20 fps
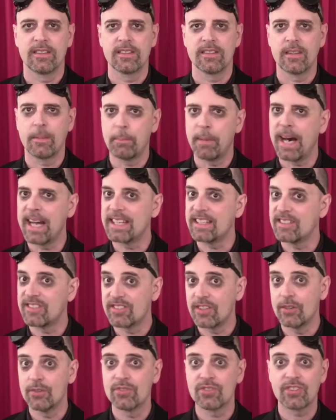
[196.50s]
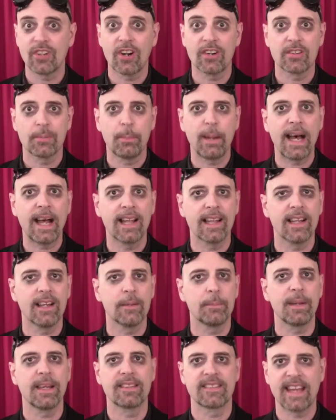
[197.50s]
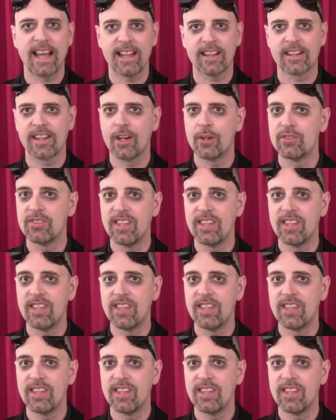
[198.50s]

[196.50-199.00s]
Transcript: The bodies soon start to pile up as Gallico